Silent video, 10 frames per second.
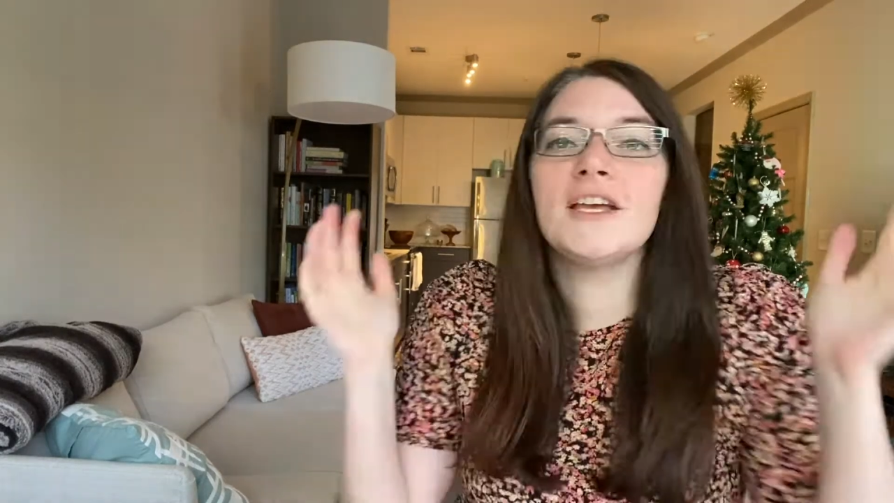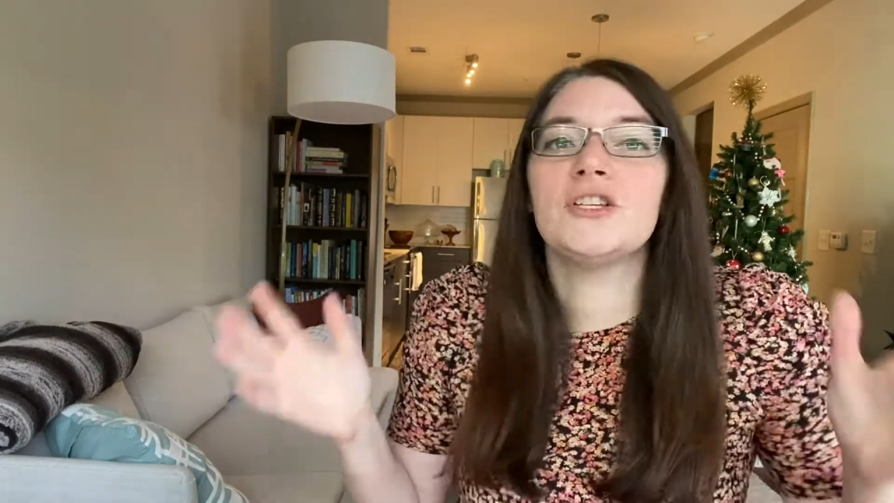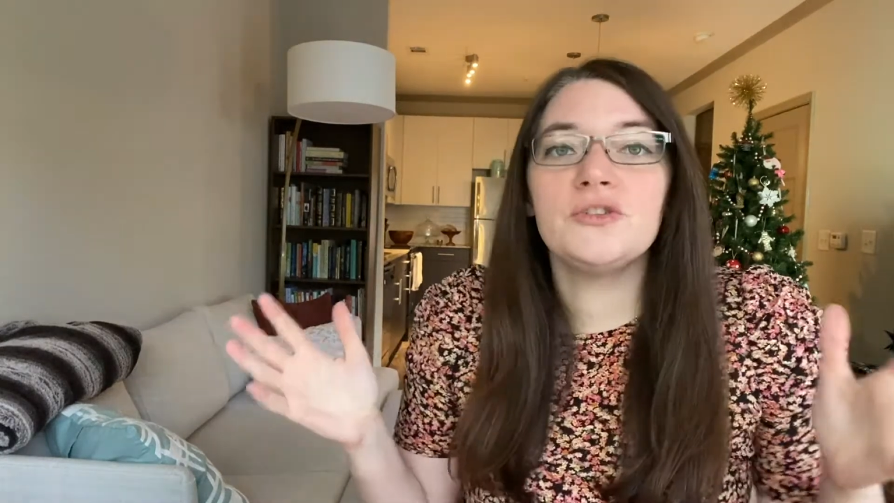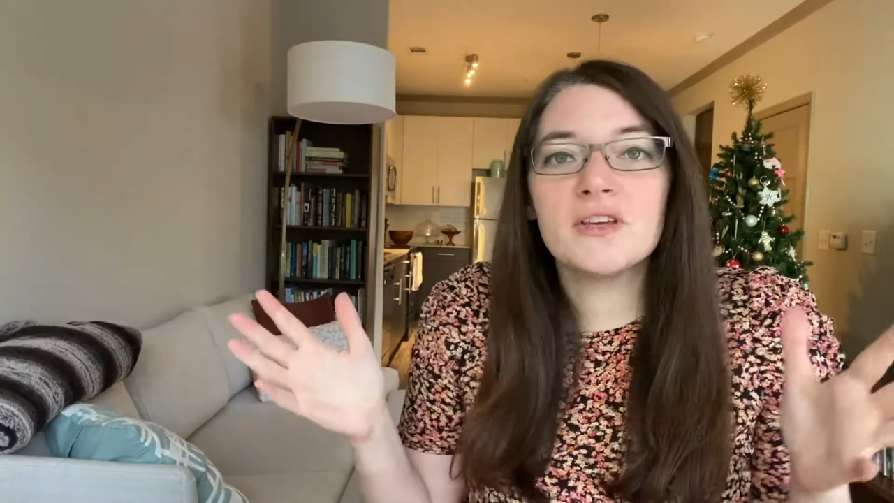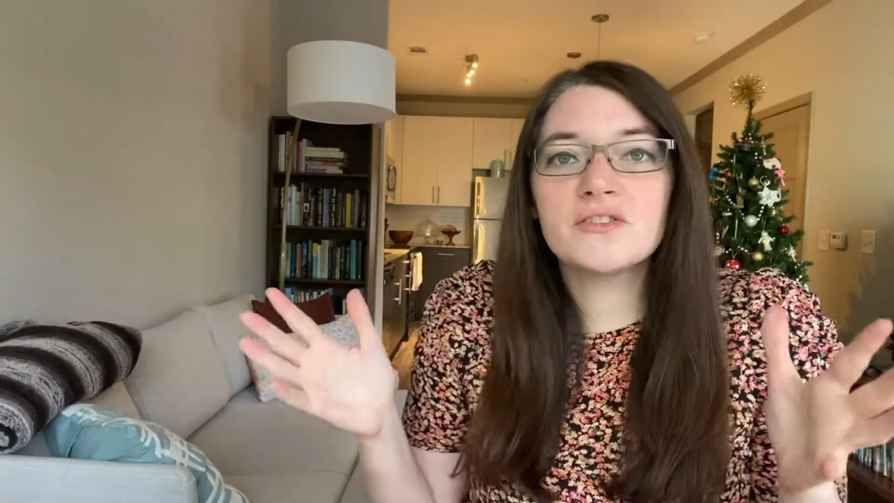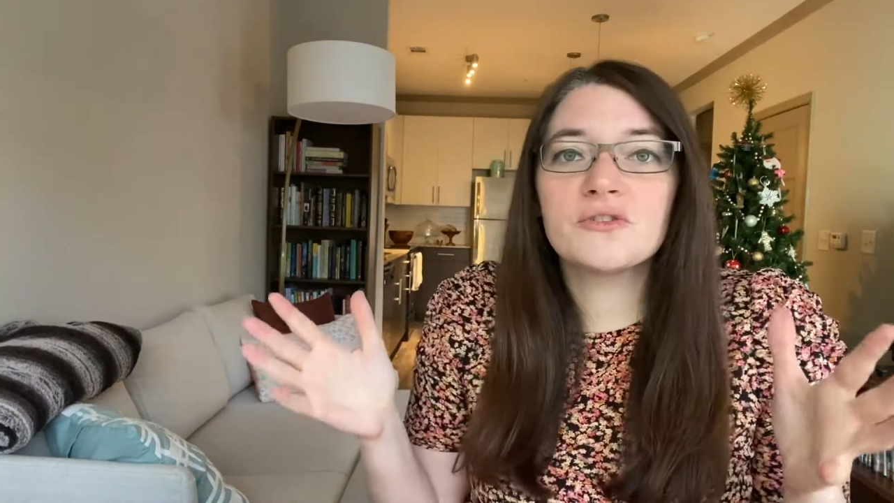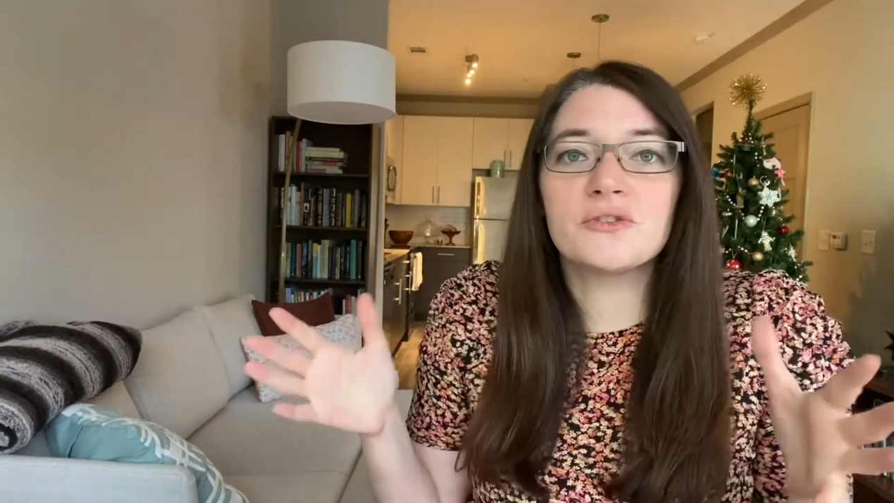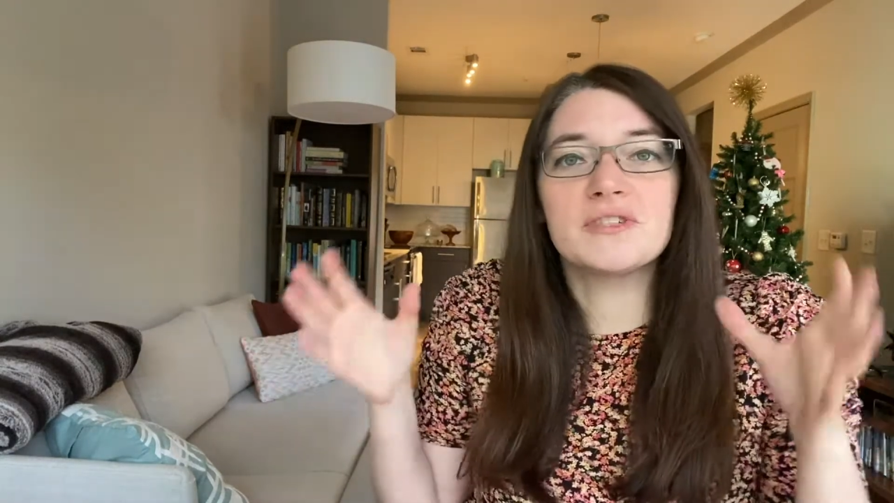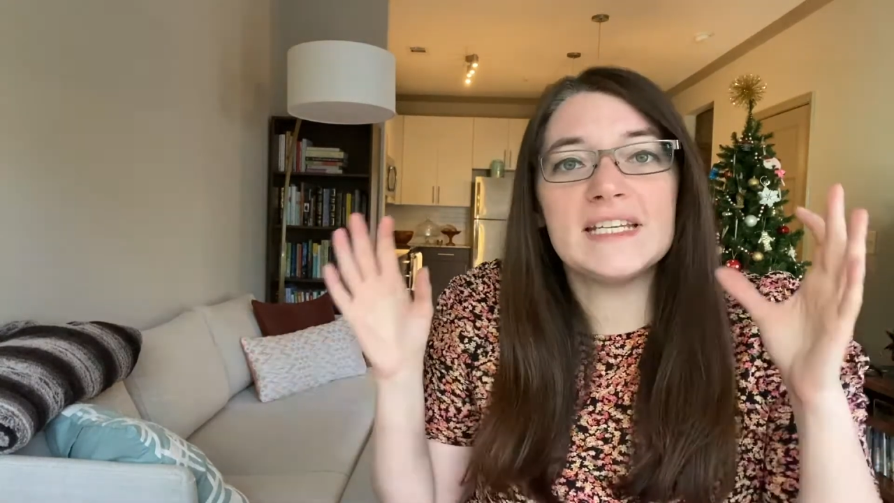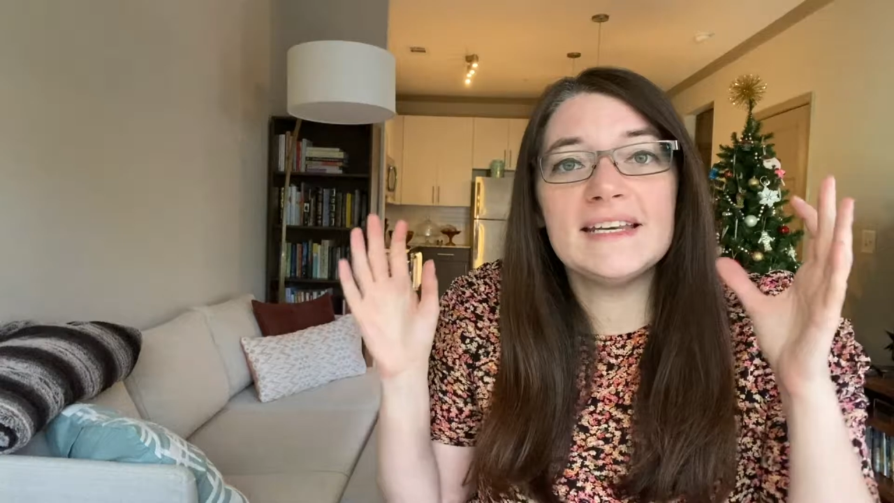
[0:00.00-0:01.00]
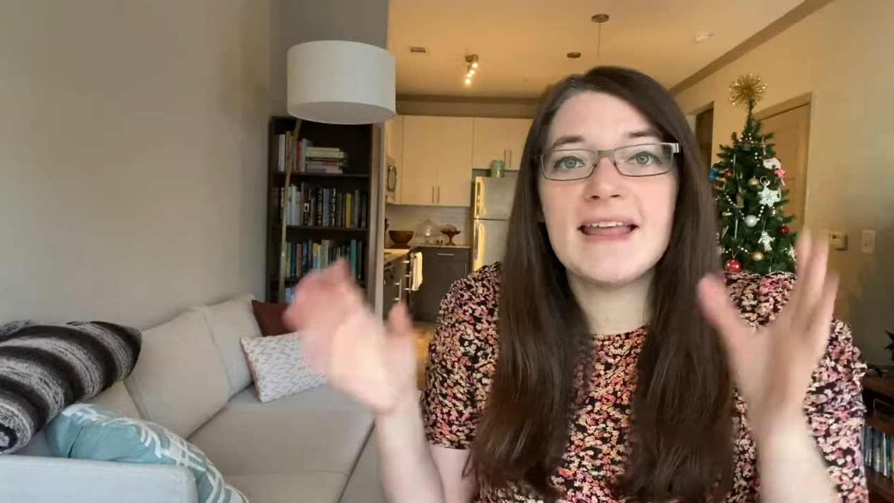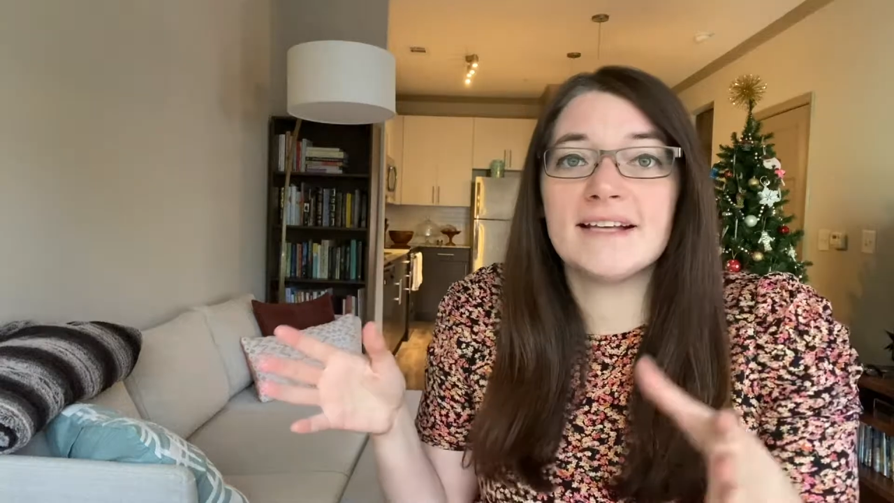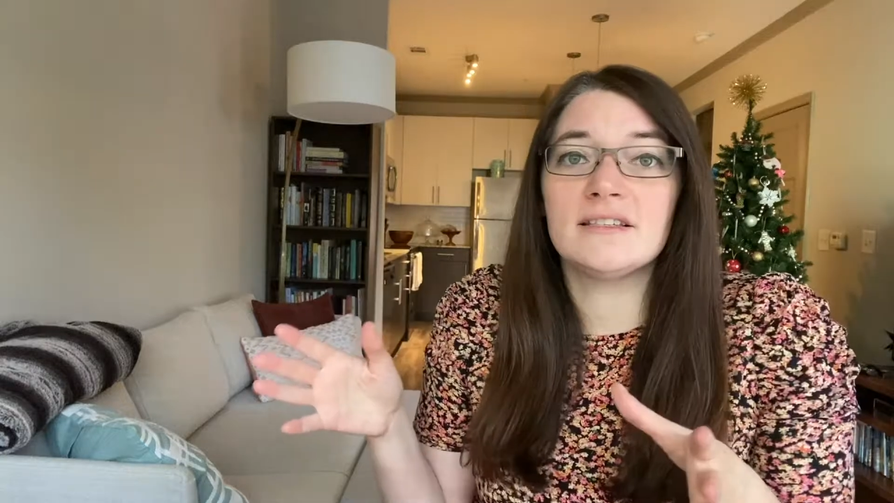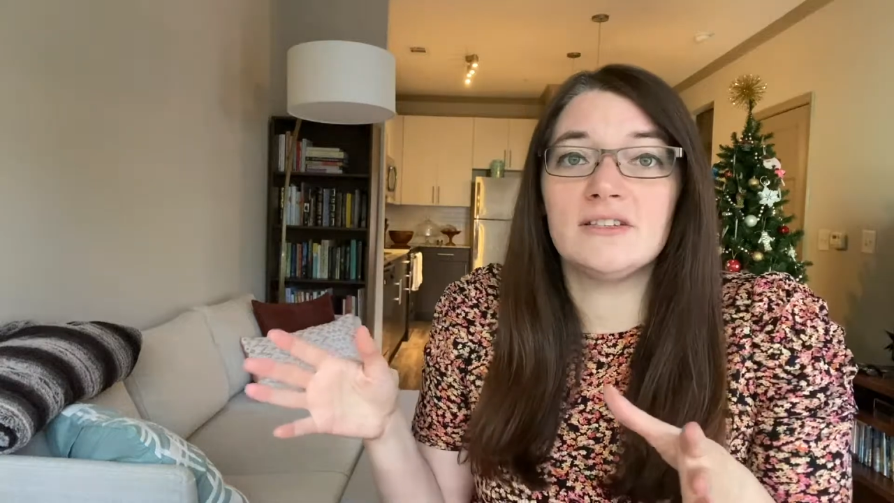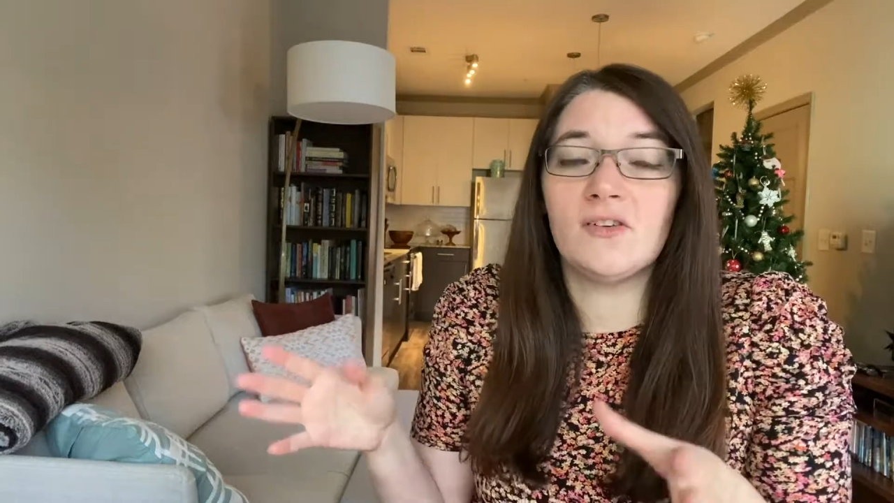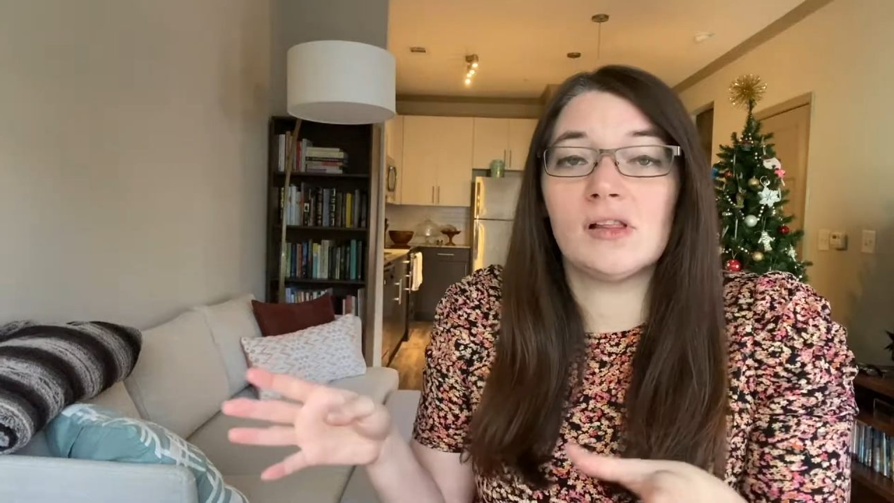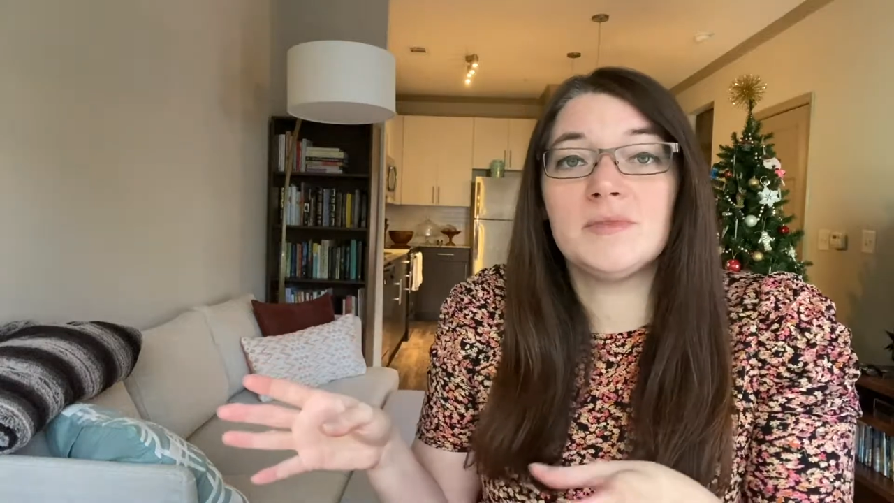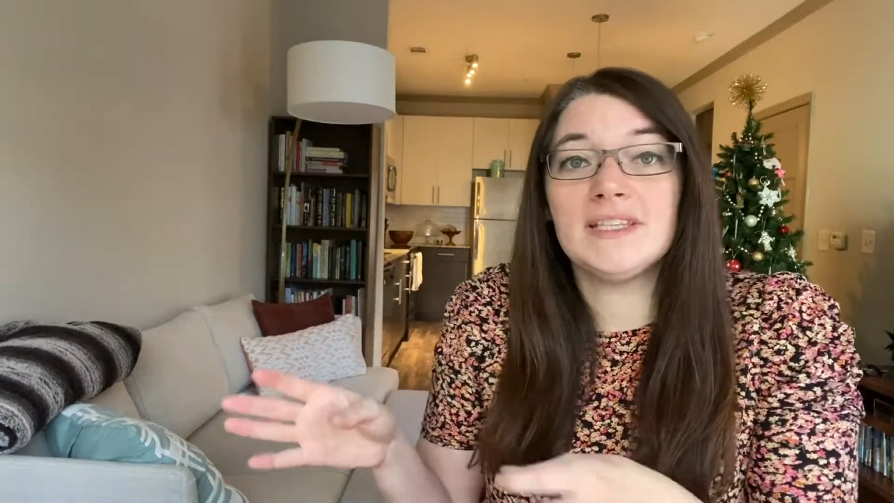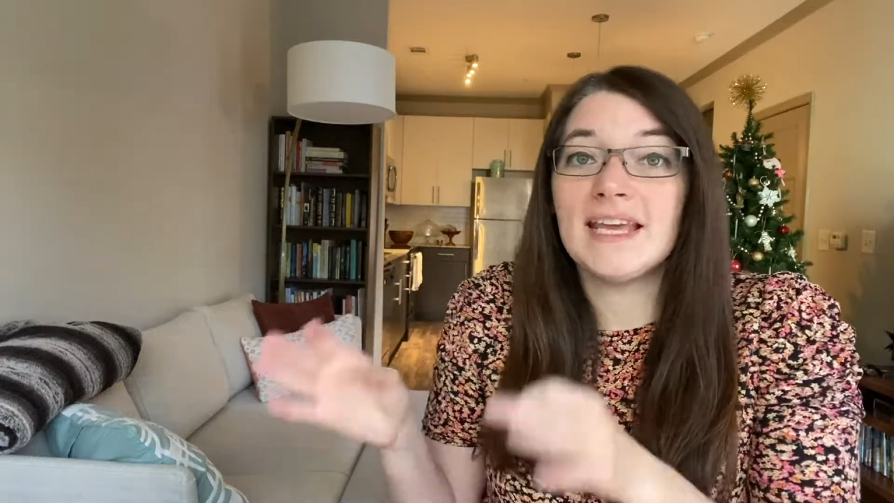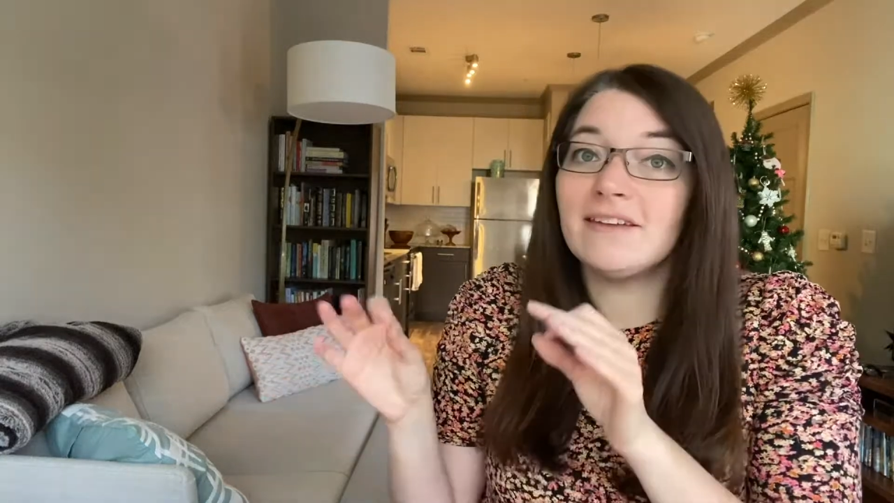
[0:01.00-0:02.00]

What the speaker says: In 2013, NASA developed the